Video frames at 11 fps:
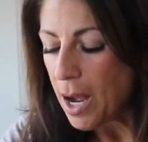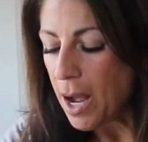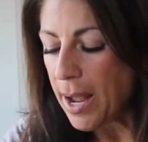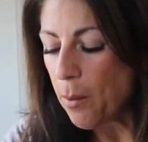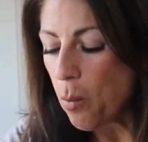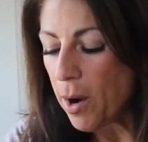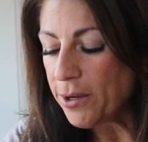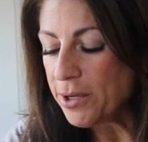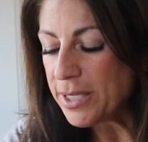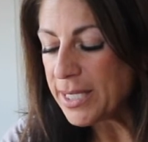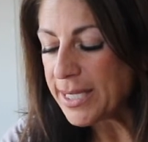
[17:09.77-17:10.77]
I want you
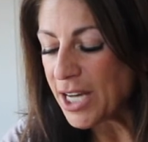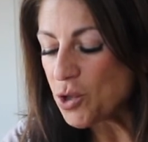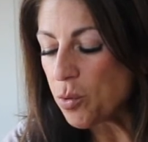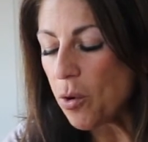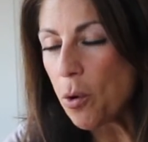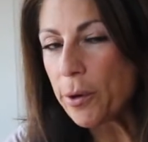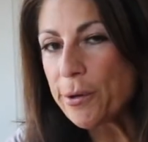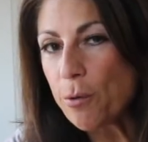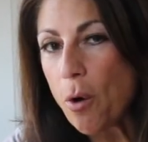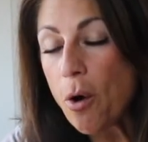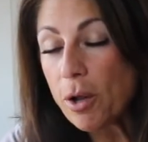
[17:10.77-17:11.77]
to schedule
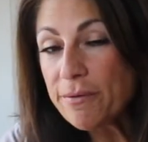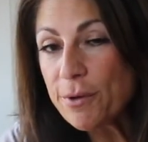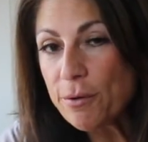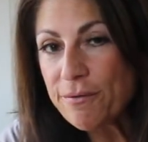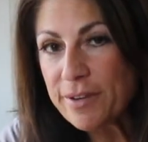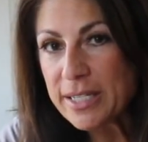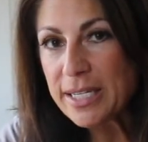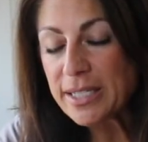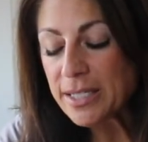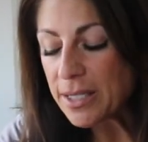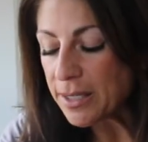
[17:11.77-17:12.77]
all of your
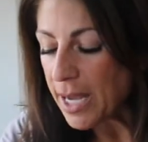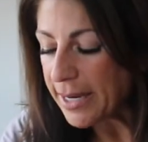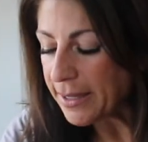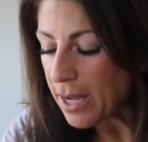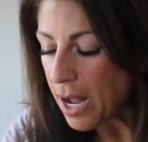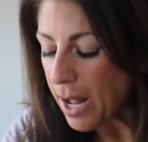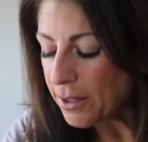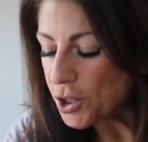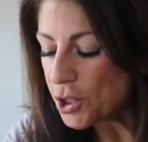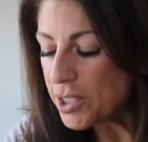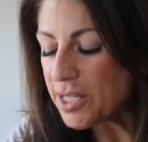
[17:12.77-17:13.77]
visits to the
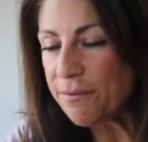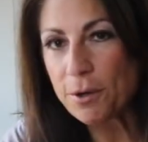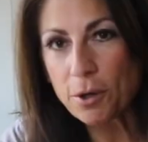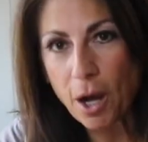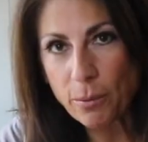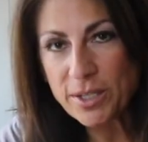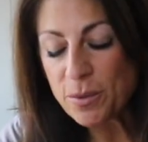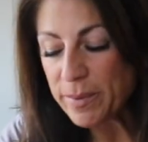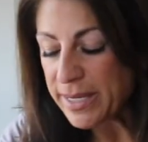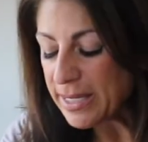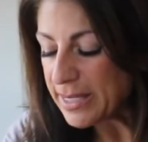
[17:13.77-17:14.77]
gynecologist, if you're going to
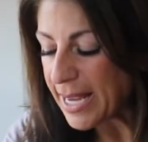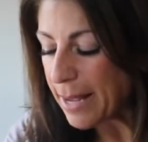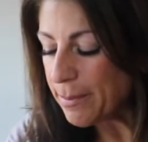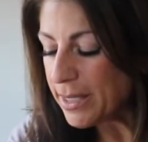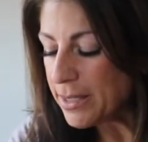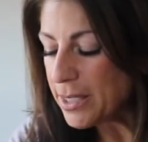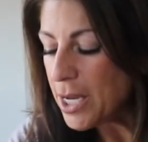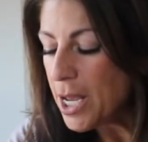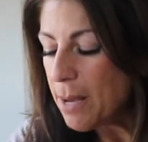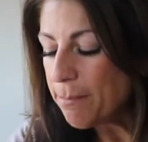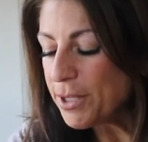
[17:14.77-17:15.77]
be examined,
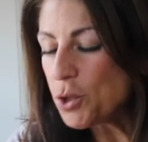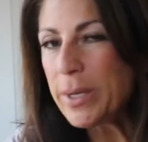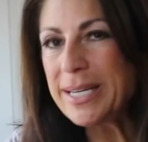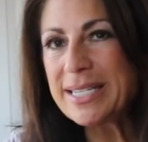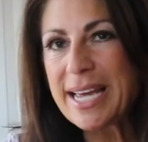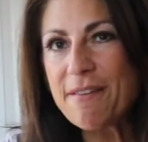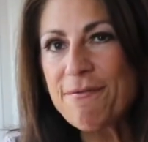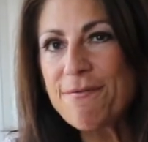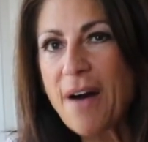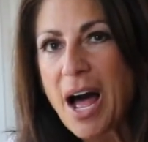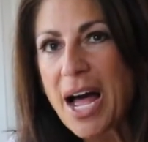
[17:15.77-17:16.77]
between day
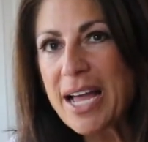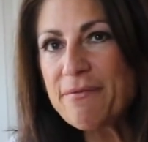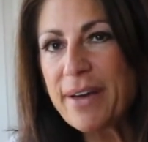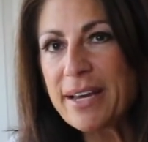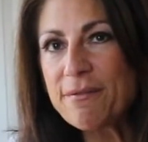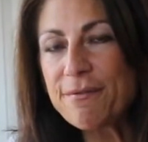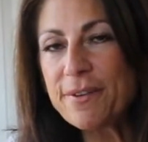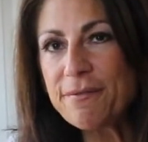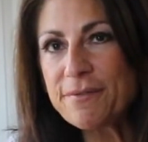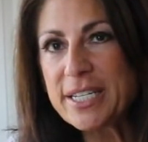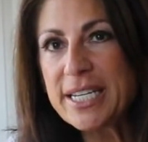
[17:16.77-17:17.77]
5 and
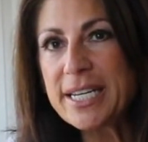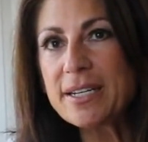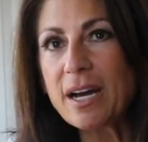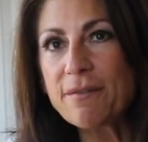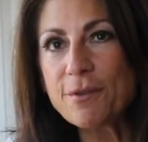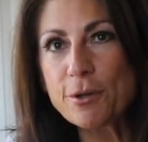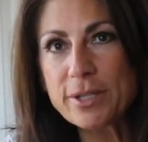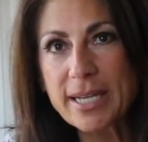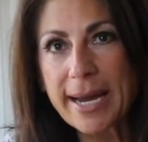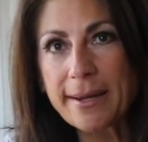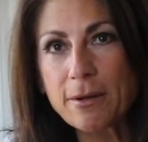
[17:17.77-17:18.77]
15 of your
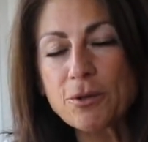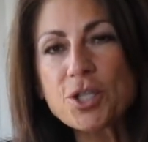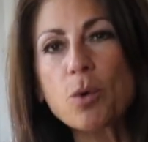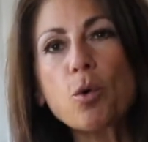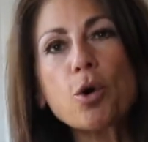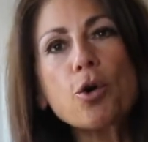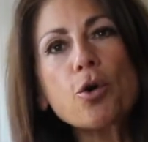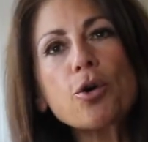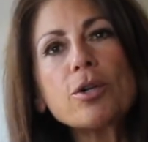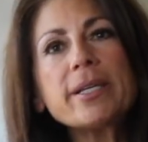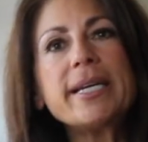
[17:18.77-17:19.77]
cycle. So
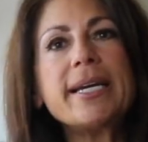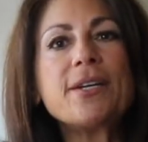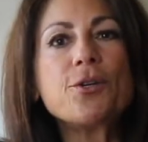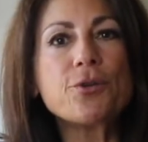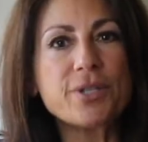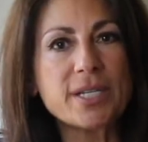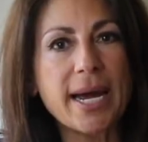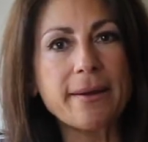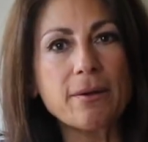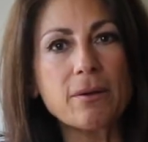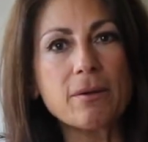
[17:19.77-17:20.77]
early in your
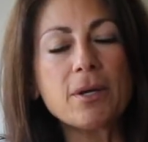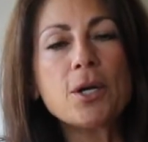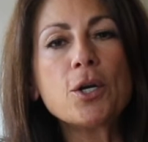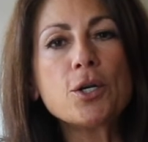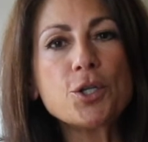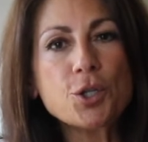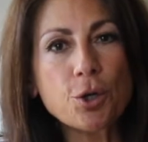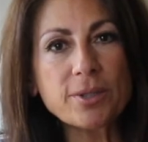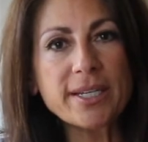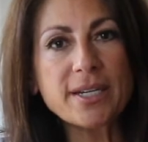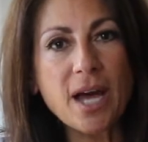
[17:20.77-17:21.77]
cycle,
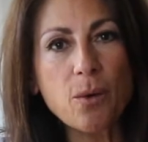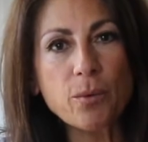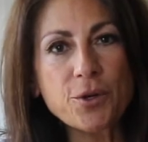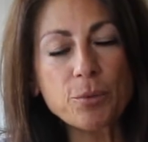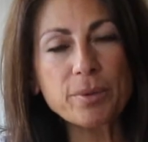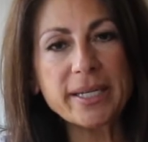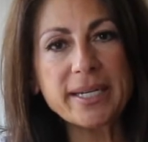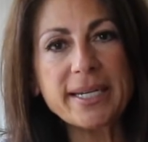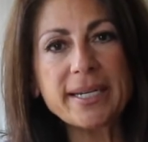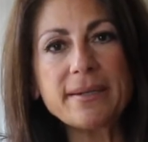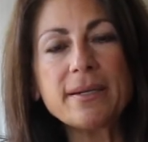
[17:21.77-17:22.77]
certainly not when you're
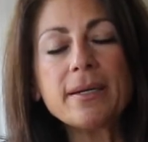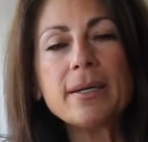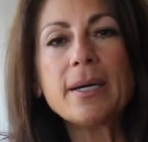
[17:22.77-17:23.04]
bleeding.